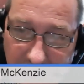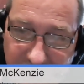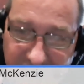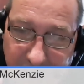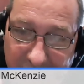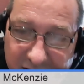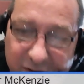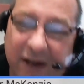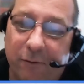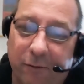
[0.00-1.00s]

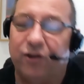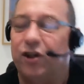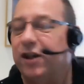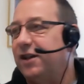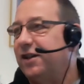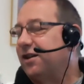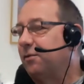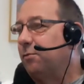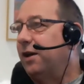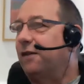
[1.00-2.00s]
Systematic Great Rail Journeys, that's
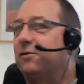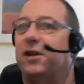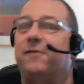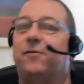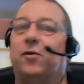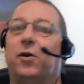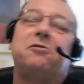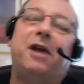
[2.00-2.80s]
the word I was looking for.